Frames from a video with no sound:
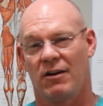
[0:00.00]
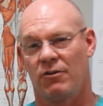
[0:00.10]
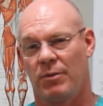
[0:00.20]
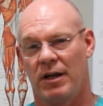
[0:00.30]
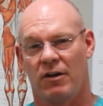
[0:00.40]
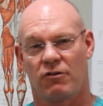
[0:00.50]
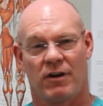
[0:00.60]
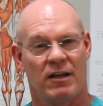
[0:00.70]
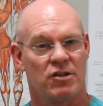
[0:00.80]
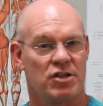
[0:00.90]
There's been a
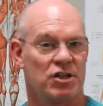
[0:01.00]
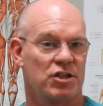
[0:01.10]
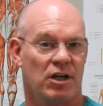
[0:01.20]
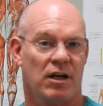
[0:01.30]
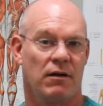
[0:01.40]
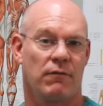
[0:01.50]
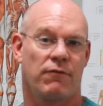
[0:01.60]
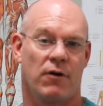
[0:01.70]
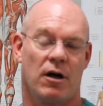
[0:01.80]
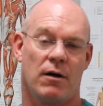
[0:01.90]
transition
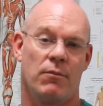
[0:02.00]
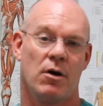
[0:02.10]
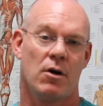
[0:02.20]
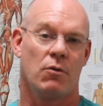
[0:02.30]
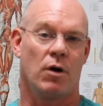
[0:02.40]
from